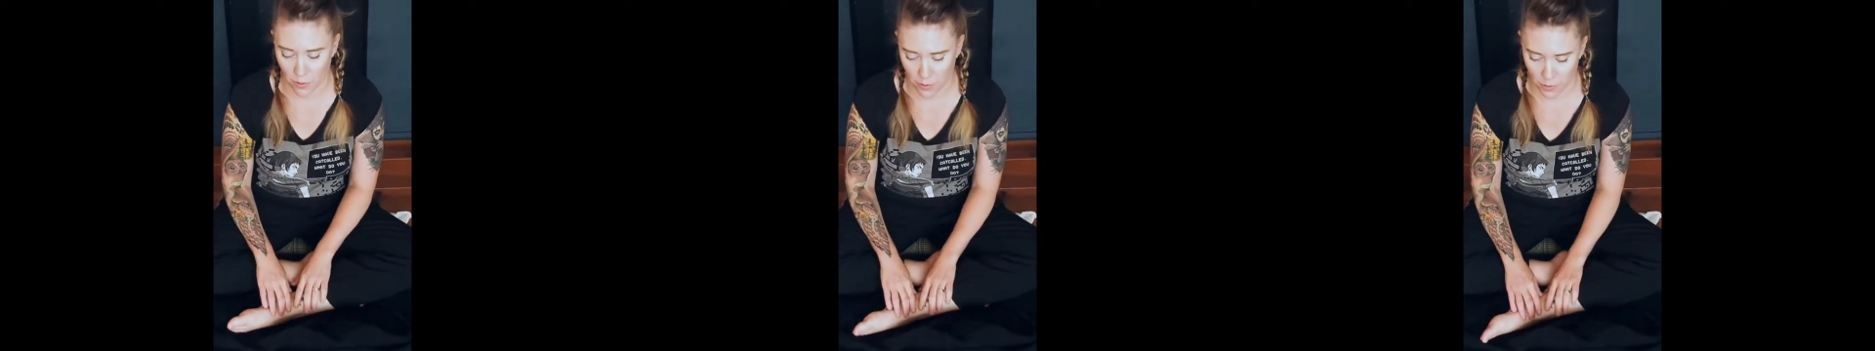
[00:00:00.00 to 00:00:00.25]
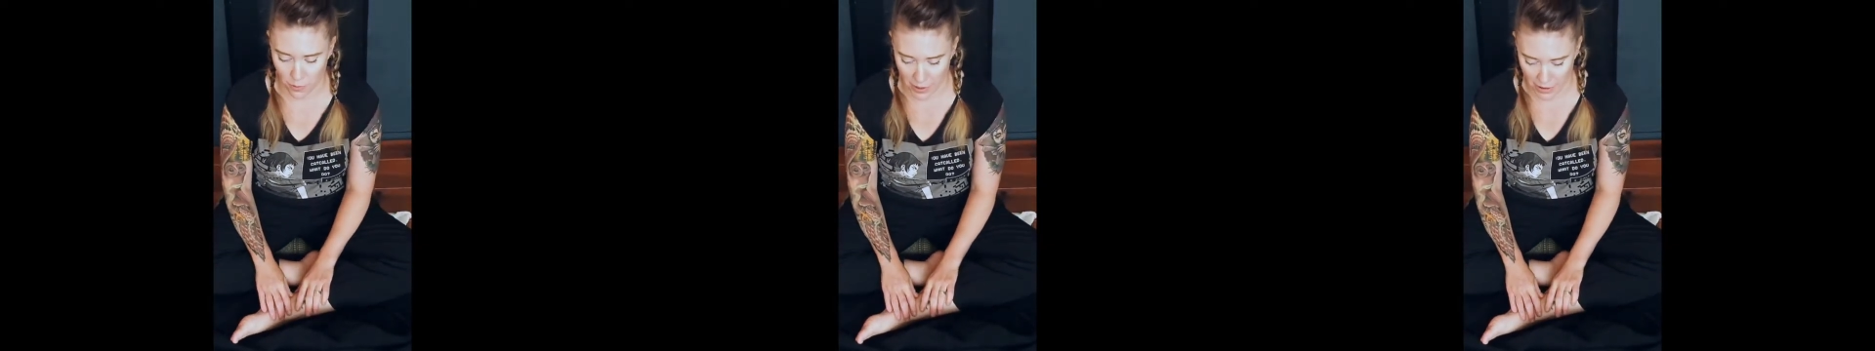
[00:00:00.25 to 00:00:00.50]

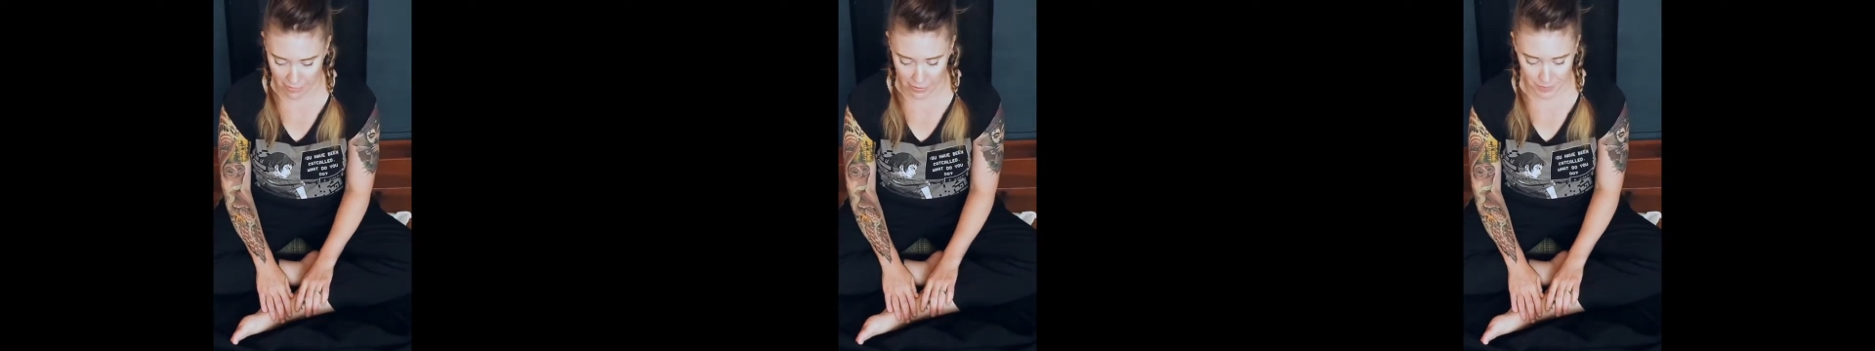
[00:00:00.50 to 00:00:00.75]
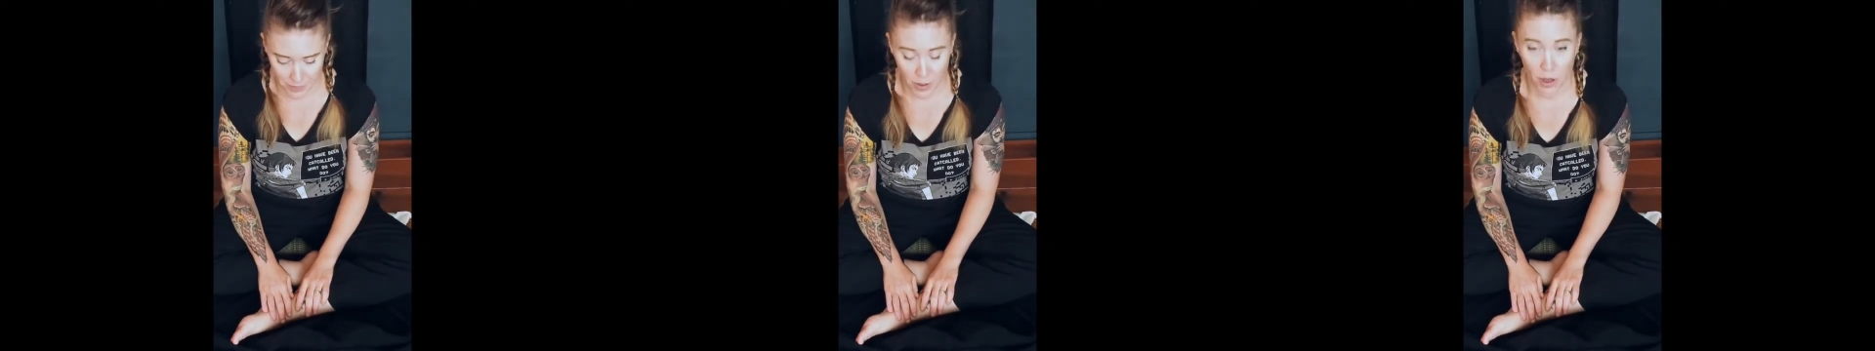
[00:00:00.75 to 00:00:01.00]
or whatever,
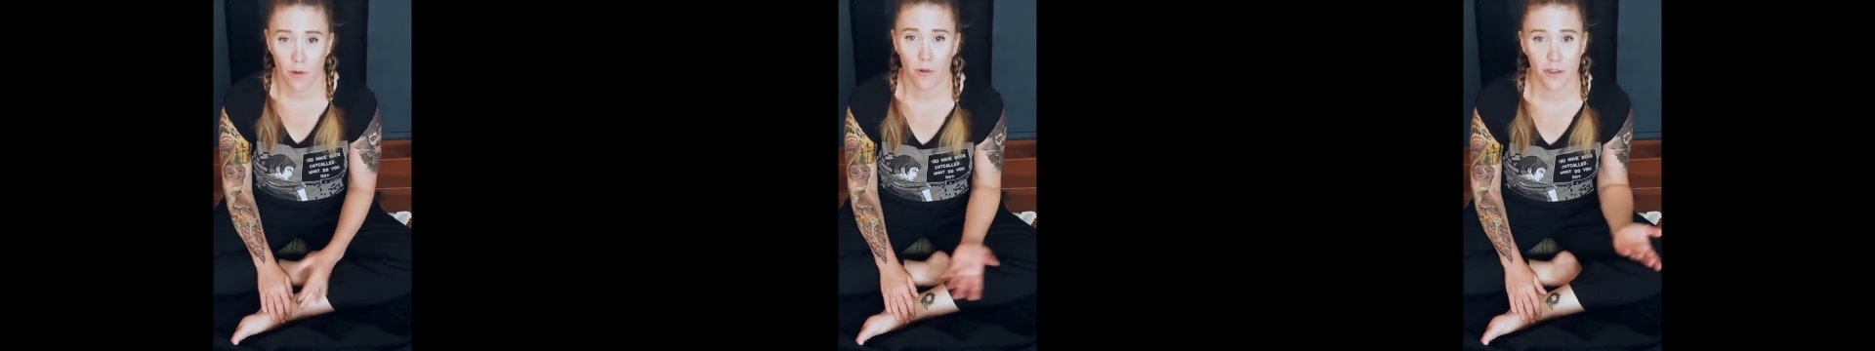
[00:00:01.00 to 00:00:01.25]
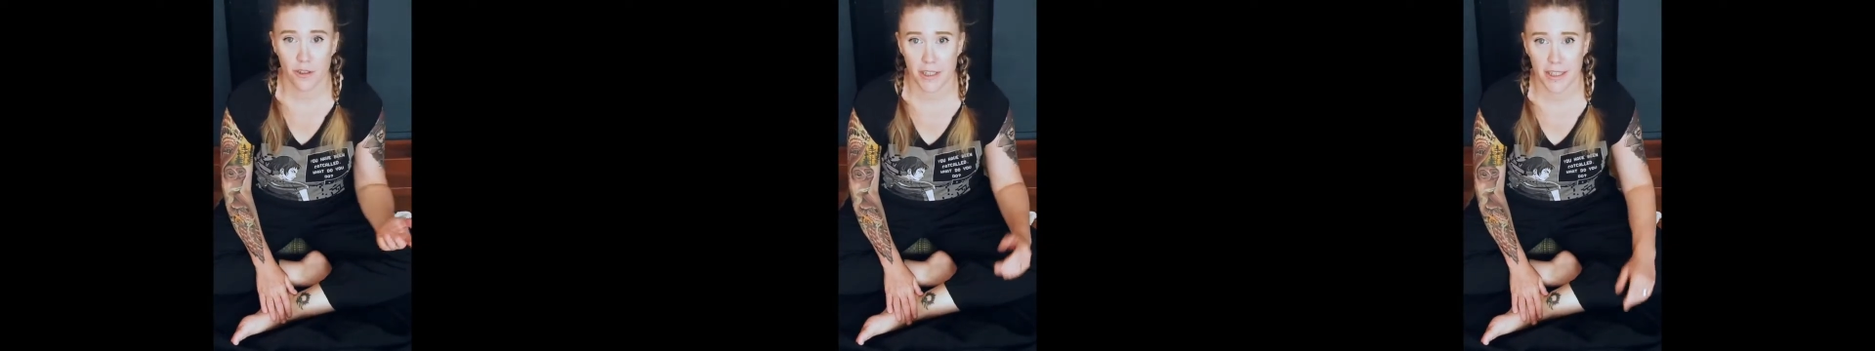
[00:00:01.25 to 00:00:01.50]
or a
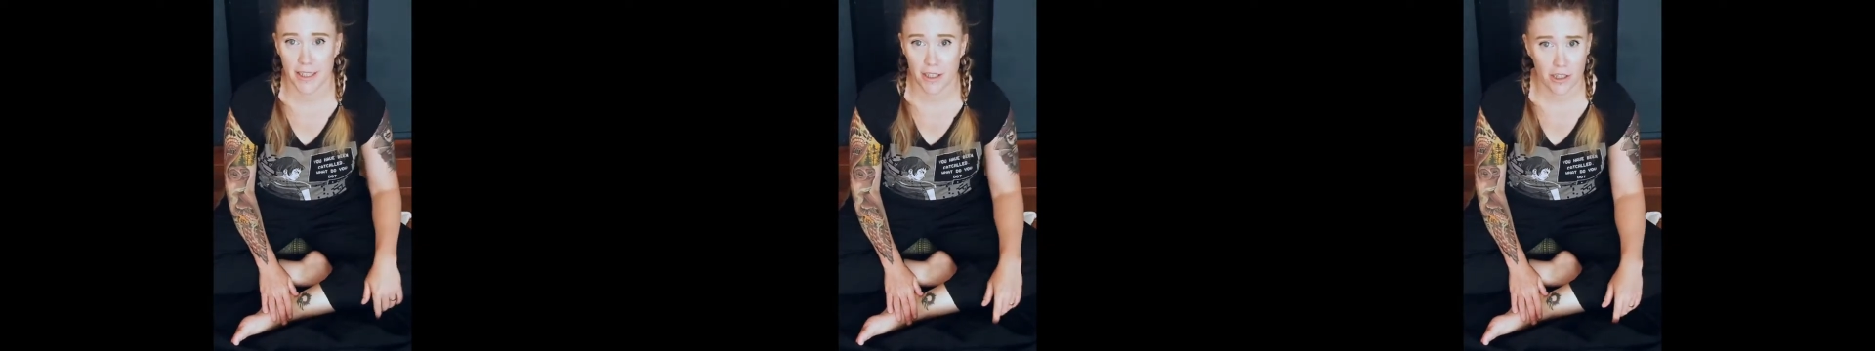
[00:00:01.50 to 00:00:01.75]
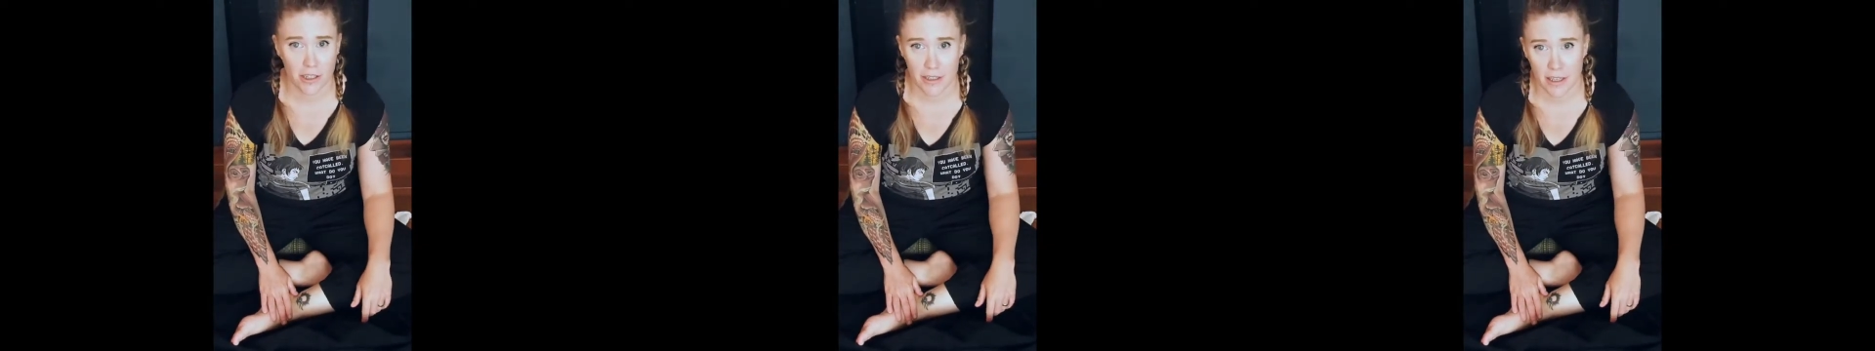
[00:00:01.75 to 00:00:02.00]
dirty
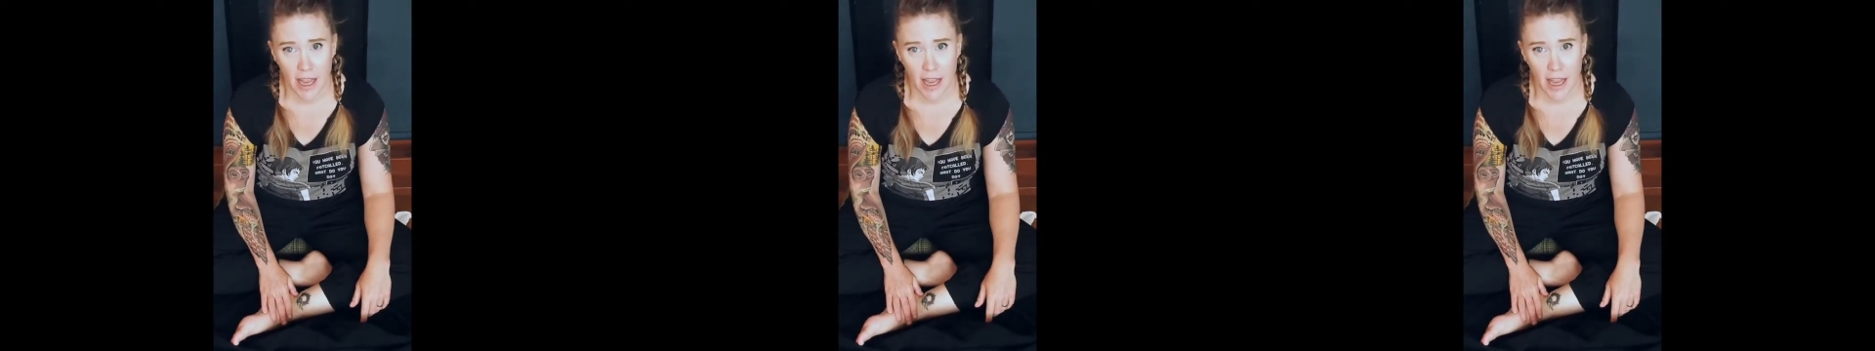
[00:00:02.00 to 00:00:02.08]
t-shirt.